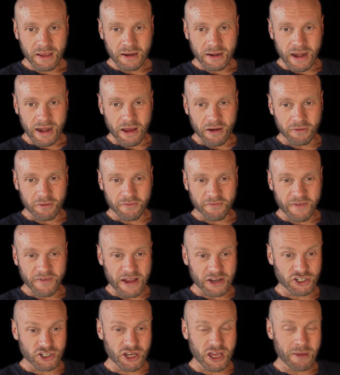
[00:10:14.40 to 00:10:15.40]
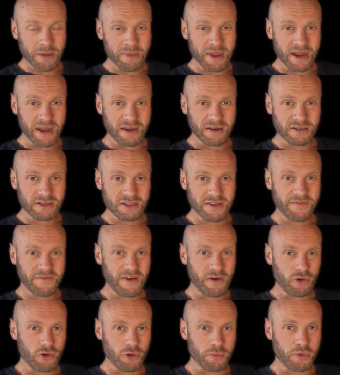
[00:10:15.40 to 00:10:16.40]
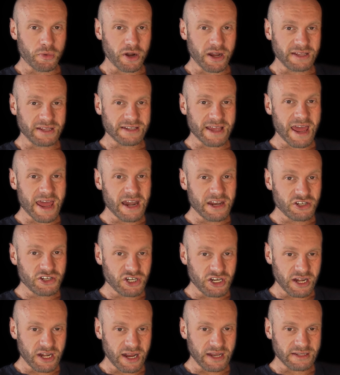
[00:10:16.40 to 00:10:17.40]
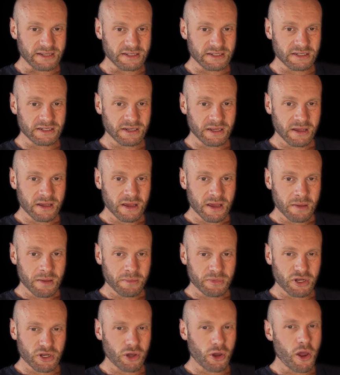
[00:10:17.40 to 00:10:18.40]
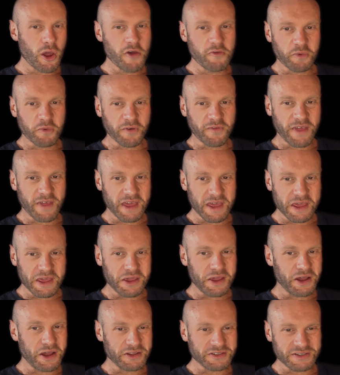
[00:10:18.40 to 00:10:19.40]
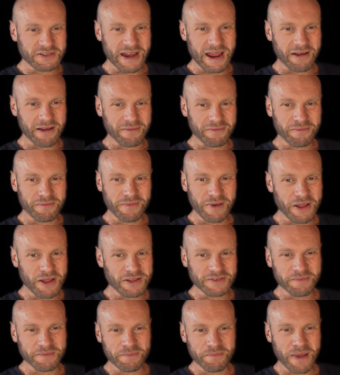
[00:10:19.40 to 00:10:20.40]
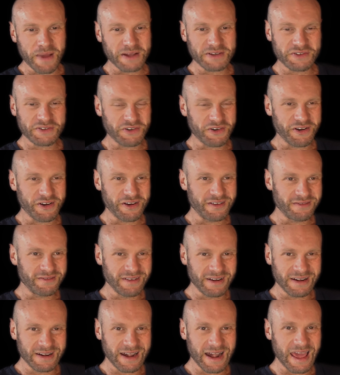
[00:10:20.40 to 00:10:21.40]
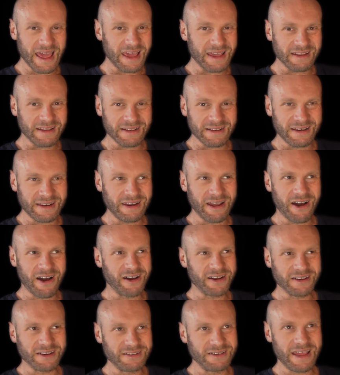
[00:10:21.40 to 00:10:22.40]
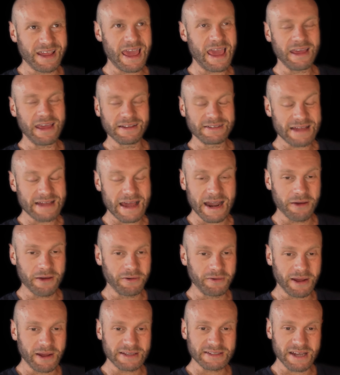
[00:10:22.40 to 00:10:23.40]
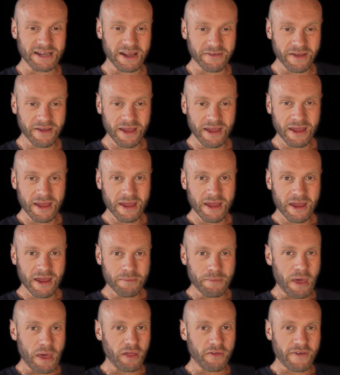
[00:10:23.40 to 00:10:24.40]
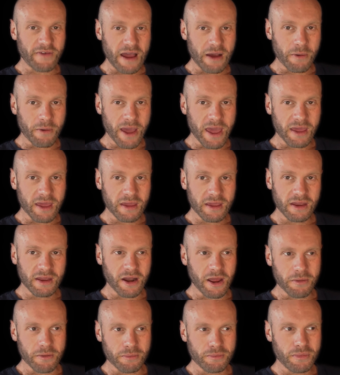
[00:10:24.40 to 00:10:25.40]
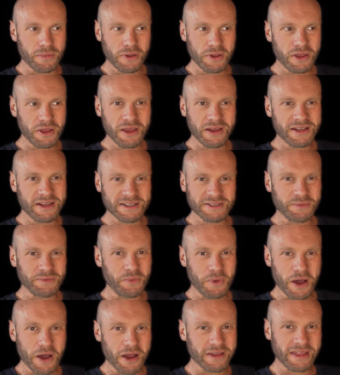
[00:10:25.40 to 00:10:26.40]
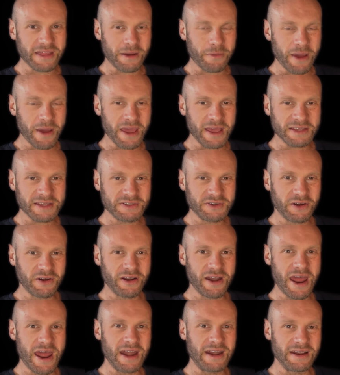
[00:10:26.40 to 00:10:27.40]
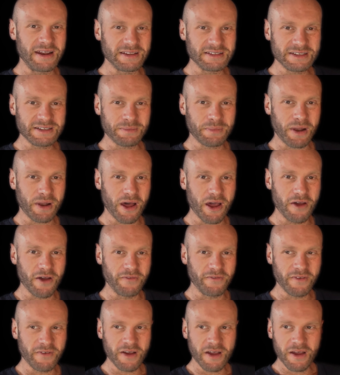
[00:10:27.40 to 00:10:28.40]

Now, fat should come in to fill your body's energy needs. But don't go overboard thinking you can guzzle down loads of butter and lard and ghee and tallow and all that stuff and melt the fat away. You know, it doesn't work that way. It's not an endless supply of